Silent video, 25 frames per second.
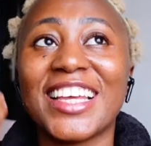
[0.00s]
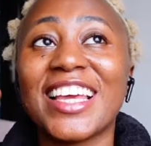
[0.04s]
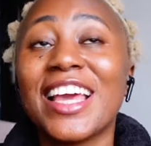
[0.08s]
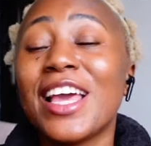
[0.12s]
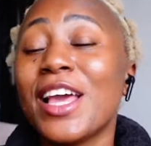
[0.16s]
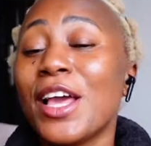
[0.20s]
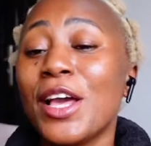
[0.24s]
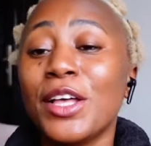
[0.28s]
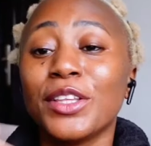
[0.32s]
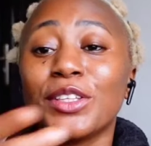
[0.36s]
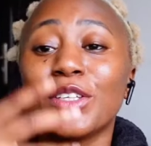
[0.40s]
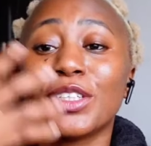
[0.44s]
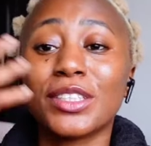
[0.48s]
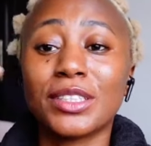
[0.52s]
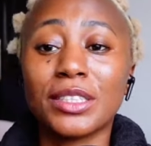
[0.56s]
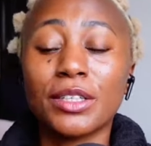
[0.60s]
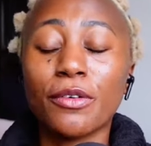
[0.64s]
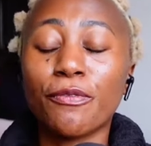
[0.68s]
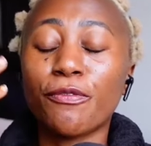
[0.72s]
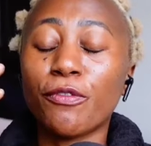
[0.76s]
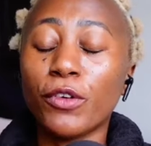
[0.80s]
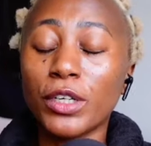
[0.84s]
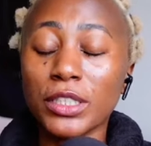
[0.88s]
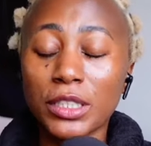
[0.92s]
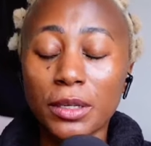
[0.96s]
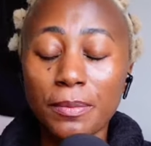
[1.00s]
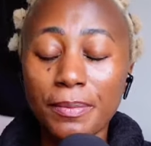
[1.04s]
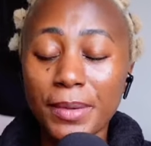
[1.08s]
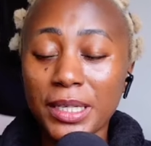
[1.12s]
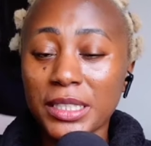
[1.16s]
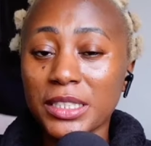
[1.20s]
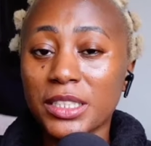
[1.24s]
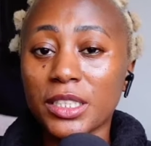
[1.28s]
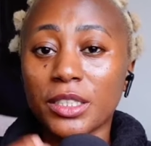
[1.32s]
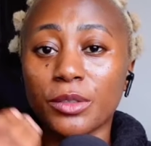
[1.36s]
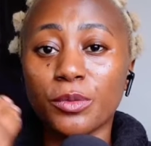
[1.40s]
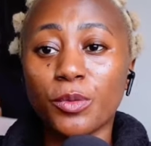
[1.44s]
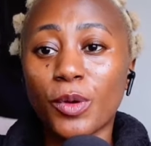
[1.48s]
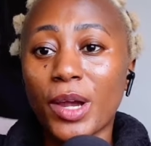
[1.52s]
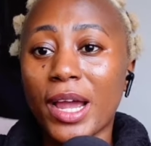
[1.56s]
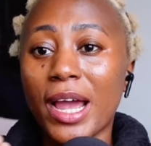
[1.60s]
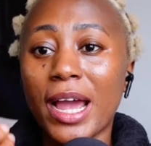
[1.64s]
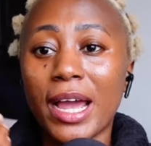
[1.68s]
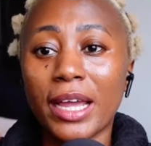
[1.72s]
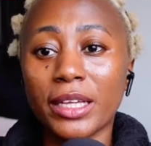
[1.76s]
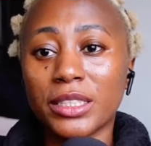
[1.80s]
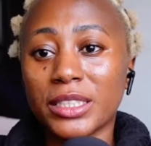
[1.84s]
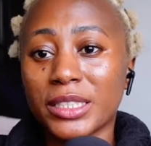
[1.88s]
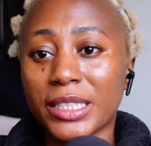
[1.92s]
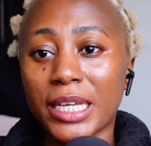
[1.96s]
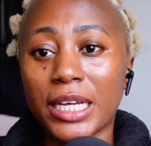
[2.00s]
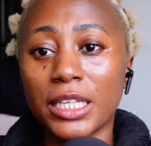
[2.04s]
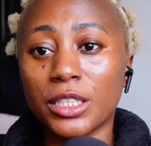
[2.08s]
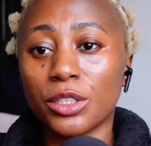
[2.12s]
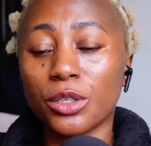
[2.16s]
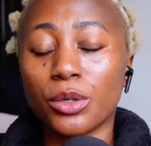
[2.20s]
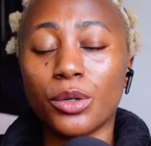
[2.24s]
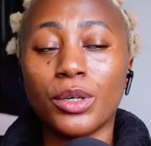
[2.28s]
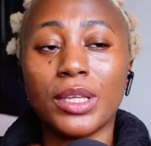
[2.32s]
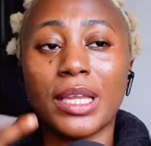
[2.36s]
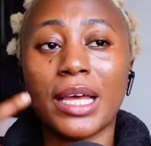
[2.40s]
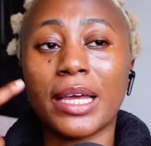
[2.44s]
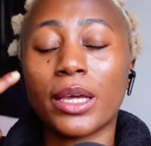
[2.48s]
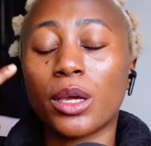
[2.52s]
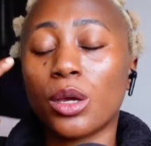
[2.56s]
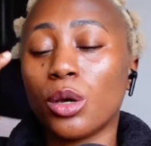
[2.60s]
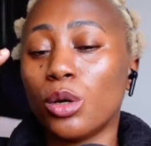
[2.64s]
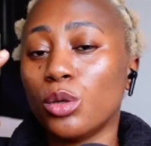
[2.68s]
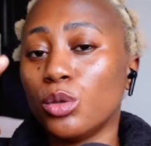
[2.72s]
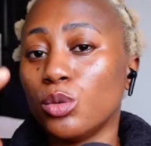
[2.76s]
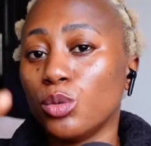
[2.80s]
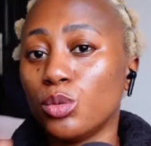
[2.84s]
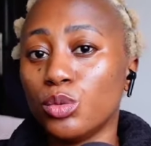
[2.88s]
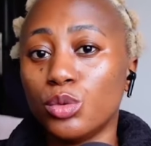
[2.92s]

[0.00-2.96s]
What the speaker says: Like the fundamental where I stand on, like,